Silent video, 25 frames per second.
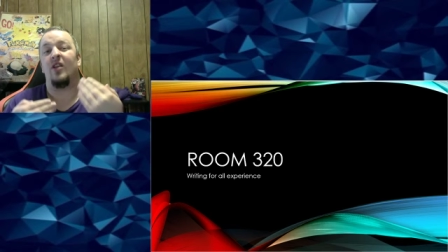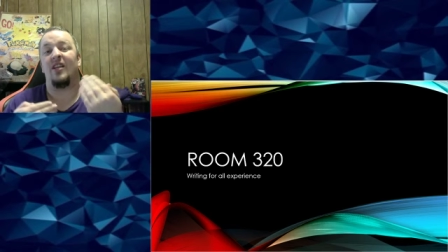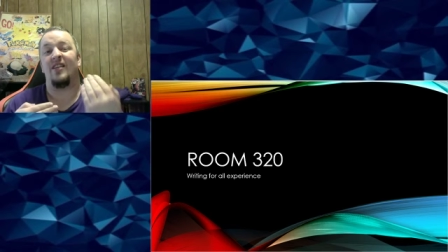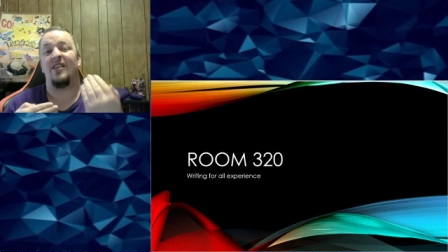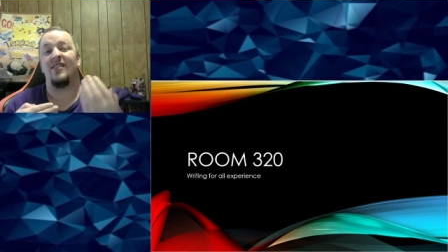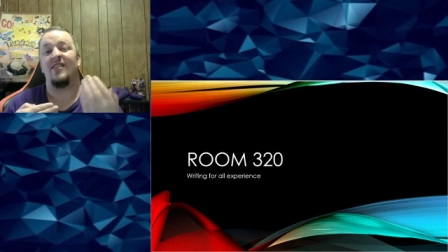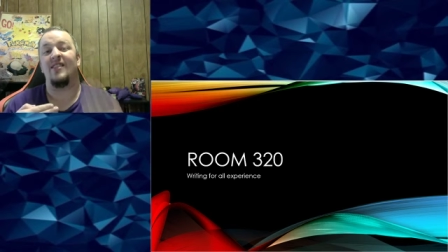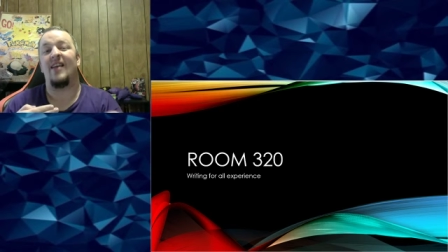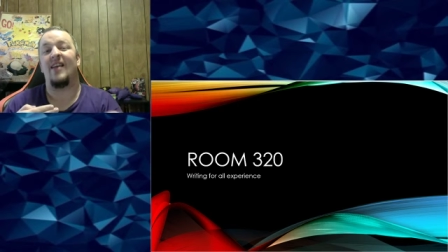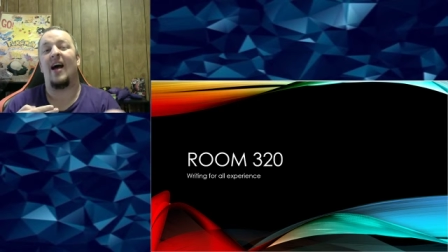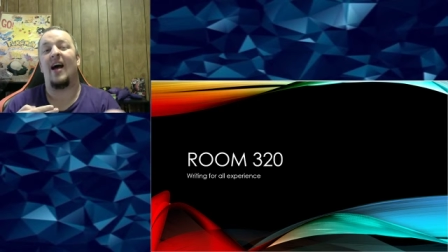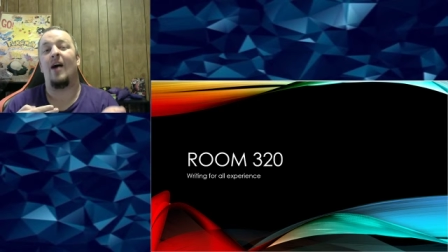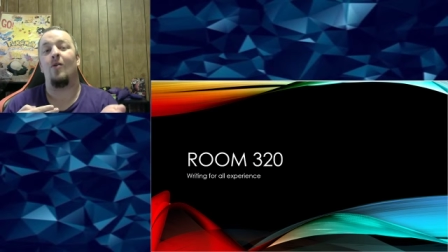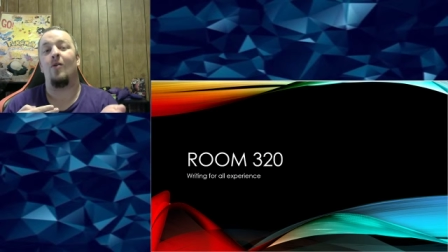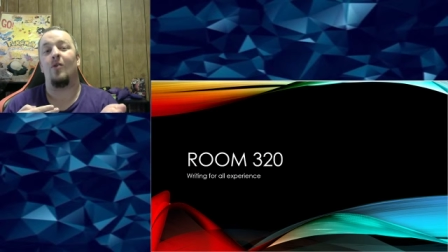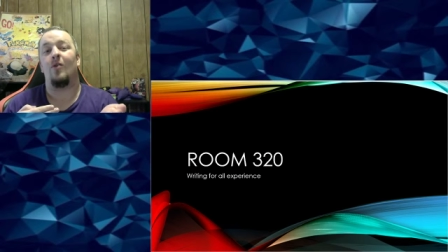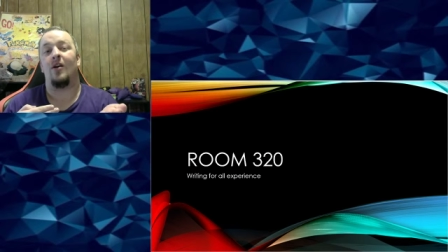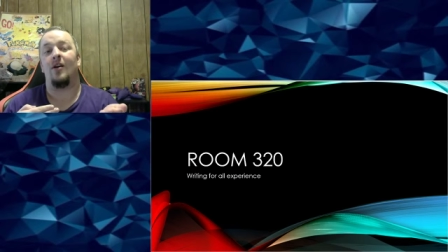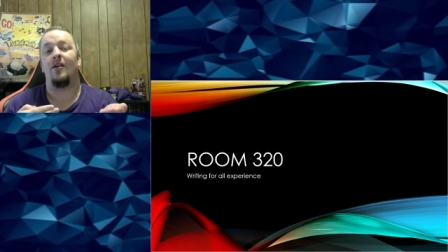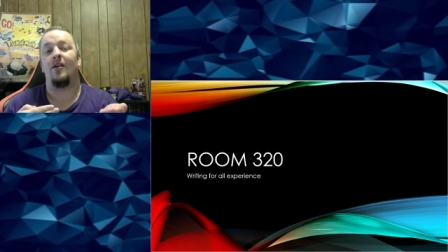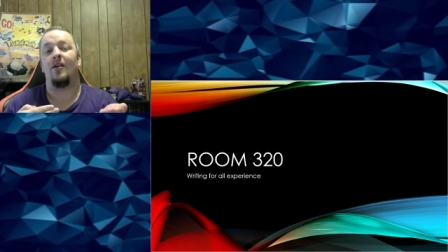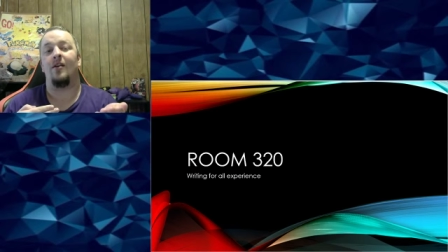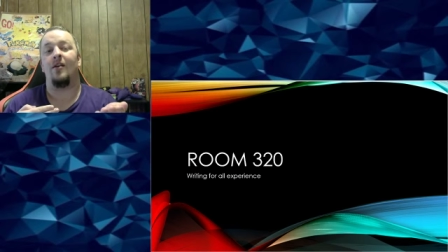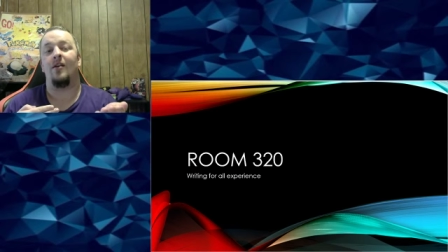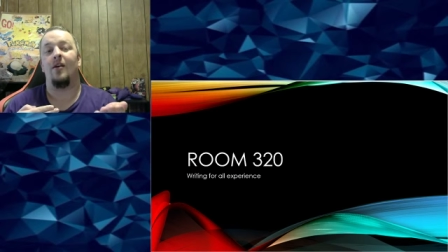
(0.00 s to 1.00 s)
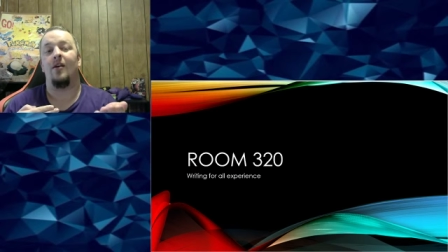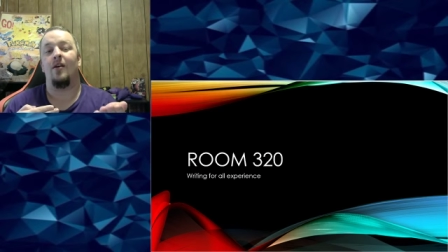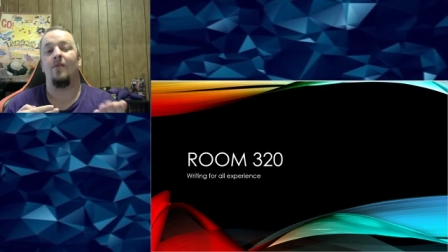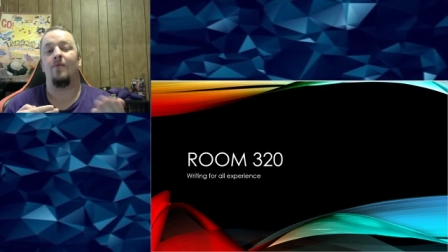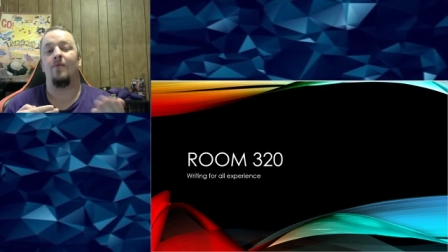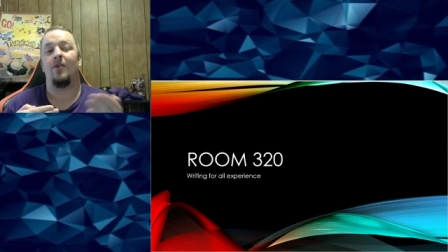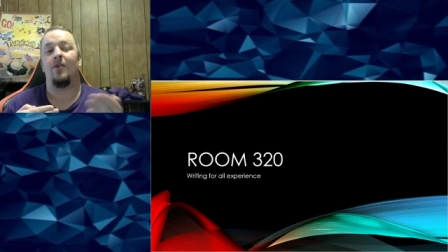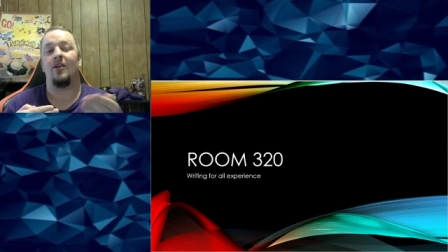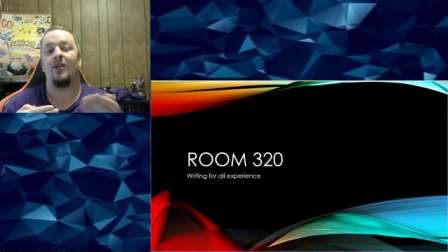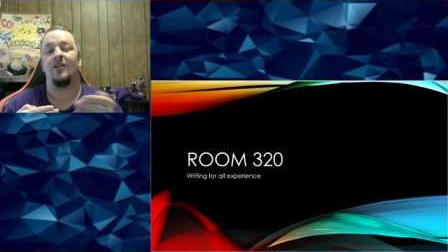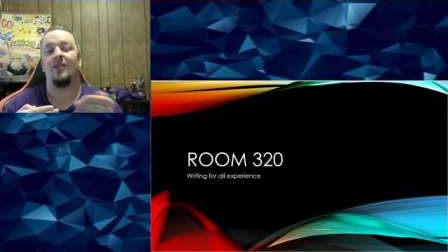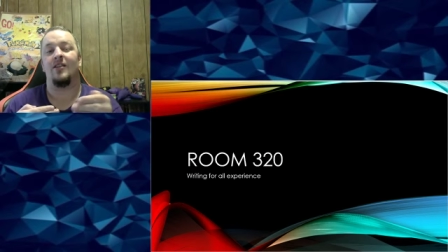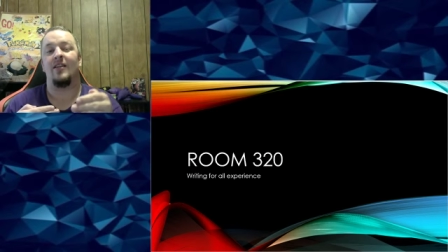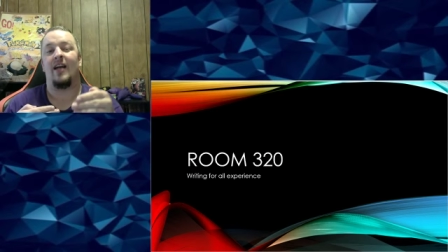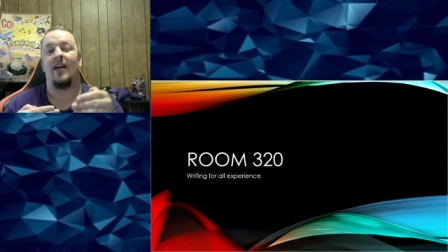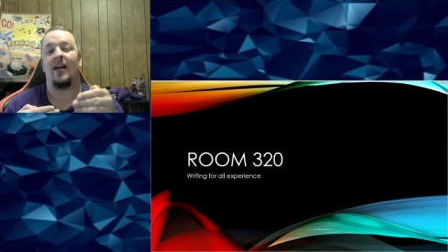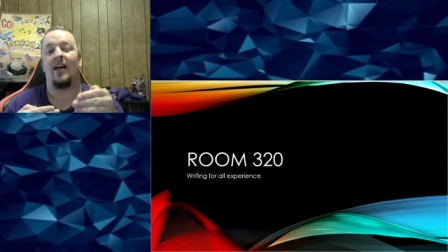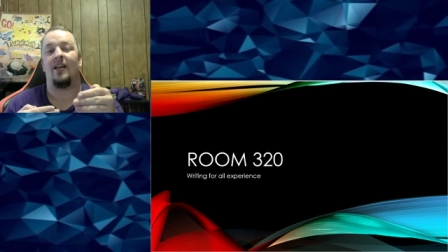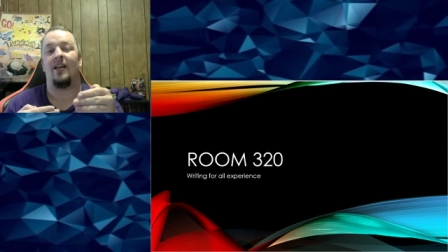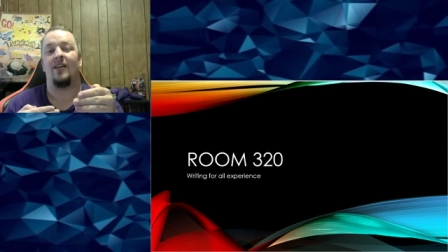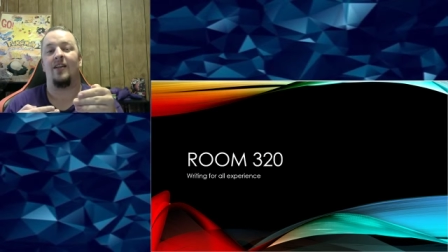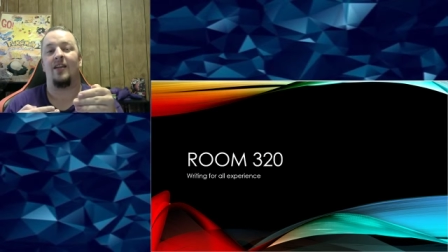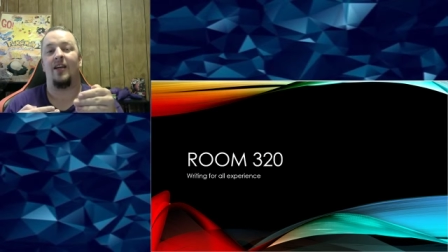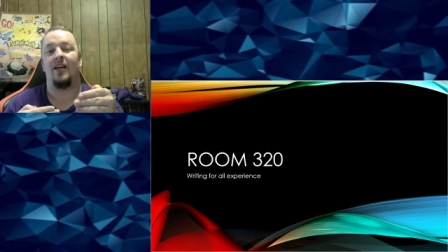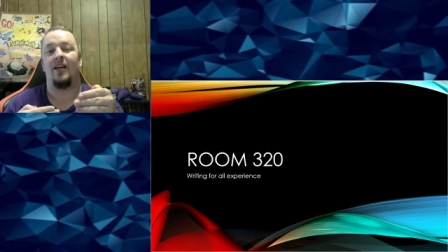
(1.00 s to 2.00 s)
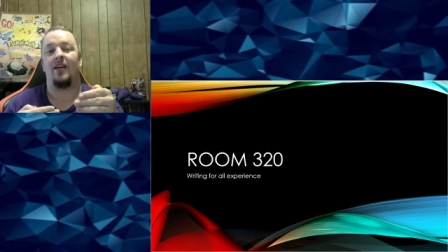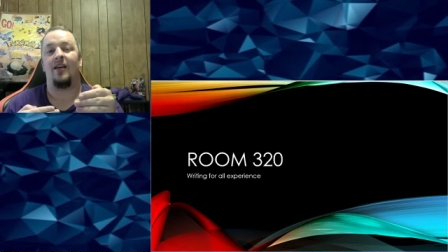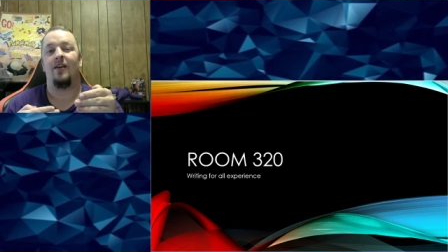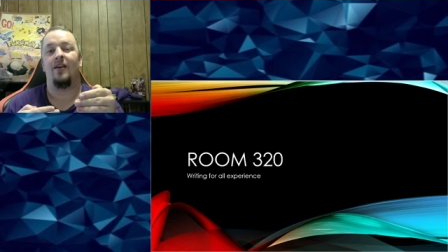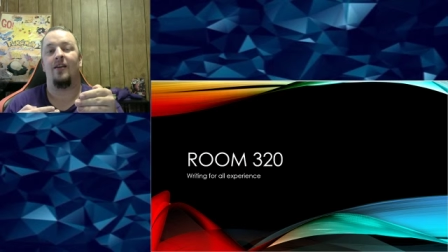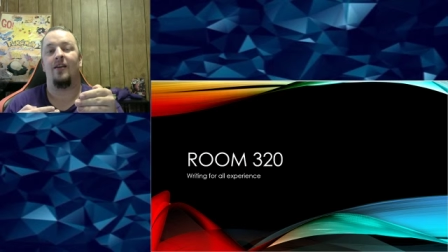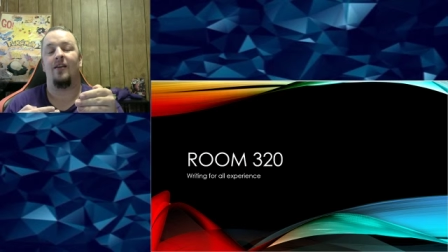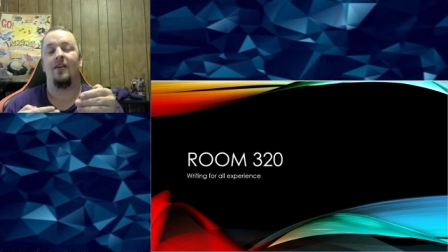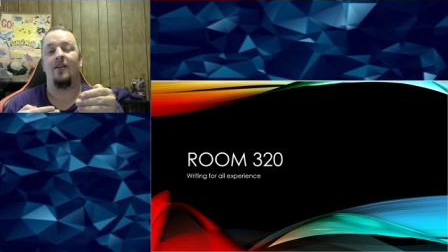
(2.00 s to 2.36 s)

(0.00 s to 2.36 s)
sour personality